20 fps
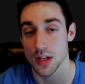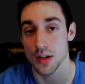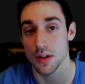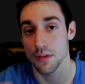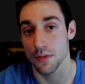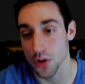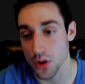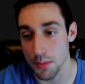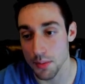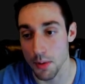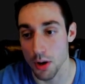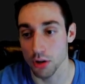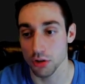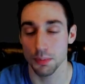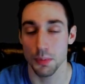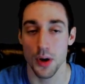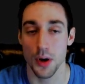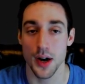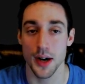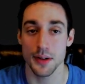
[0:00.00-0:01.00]
for the
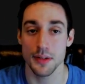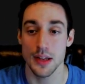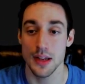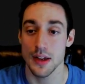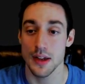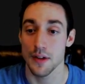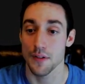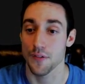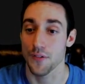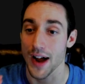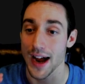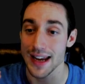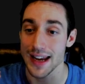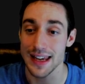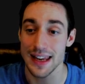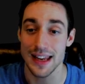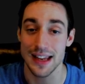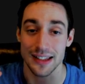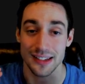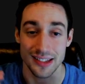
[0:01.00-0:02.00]
most part
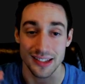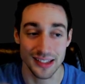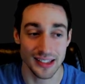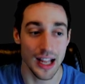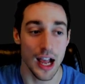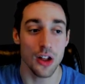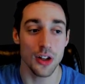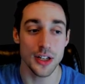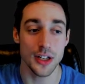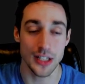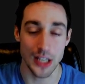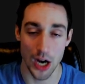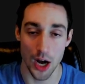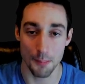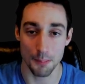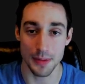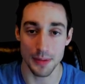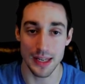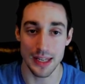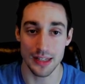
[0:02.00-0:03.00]
finding solid
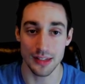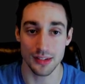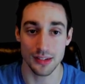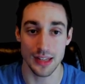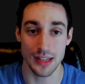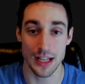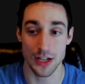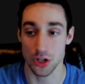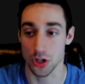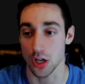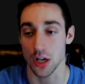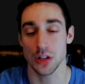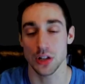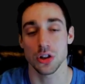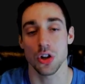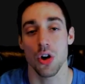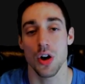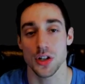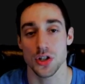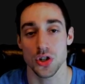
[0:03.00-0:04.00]
companies that are good
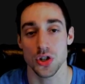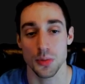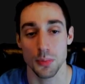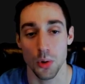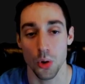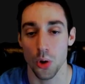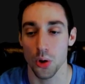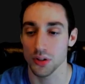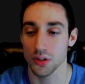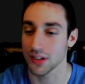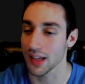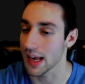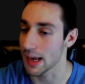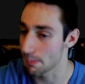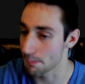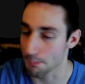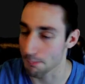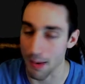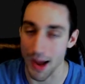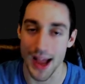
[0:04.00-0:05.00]
long-term holds
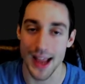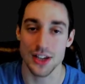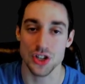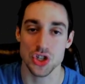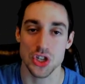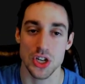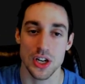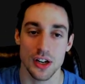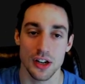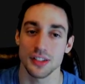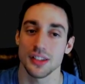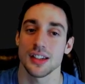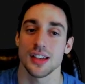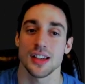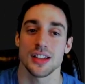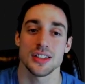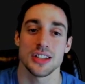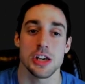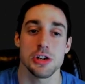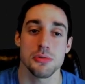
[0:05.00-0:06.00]
and buying shares and
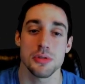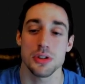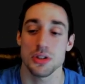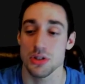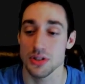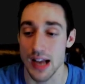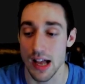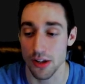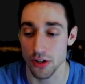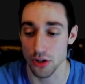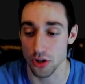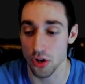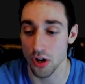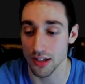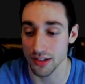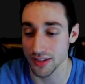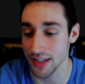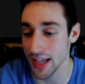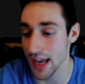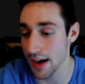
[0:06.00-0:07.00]
continuing to dollar
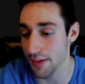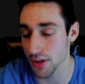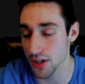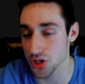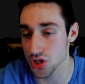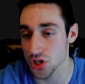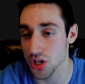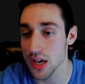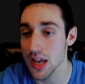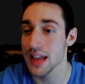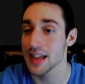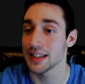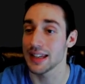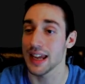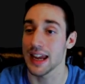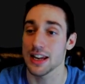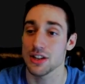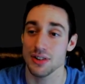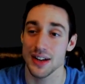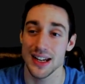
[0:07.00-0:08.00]
cost average.
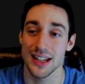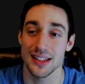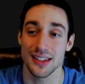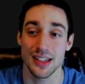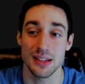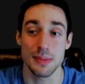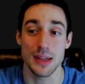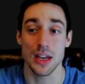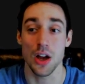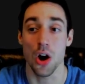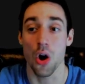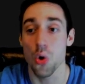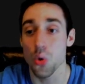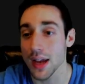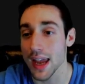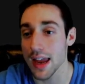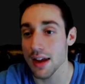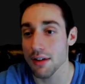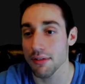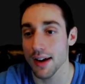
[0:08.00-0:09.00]
Day trades can be
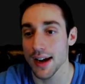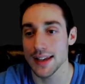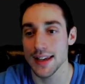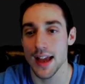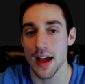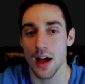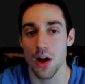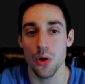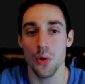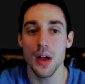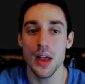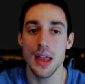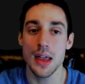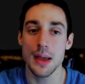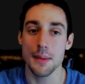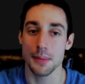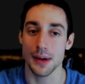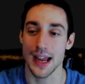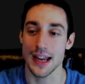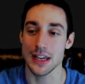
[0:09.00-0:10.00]
okay right now,
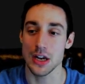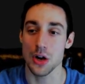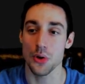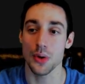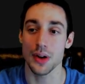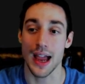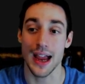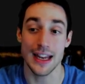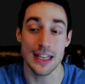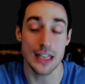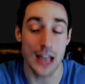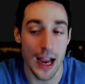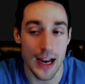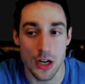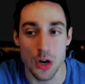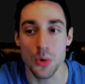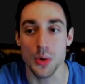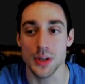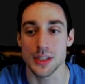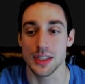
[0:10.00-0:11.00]
but I know it, I, I
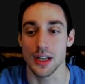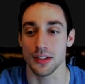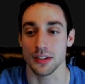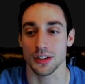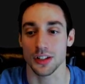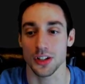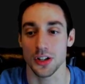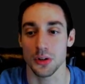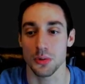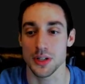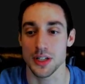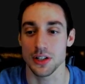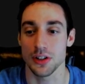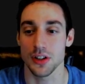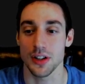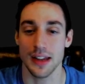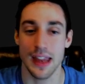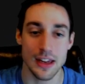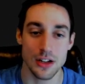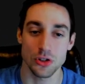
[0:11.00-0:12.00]
know it does hurt when you
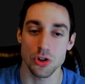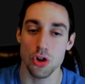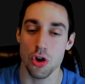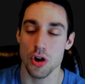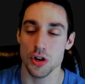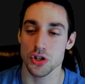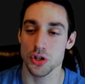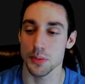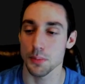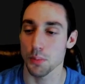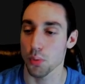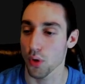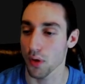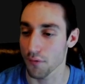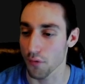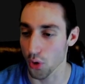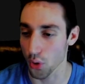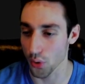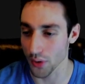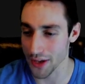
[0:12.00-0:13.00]
look at your long-term
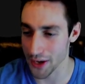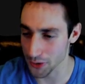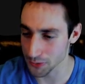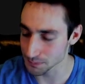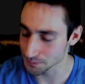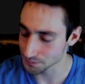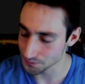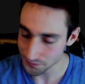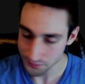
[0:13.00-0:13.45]
portfolio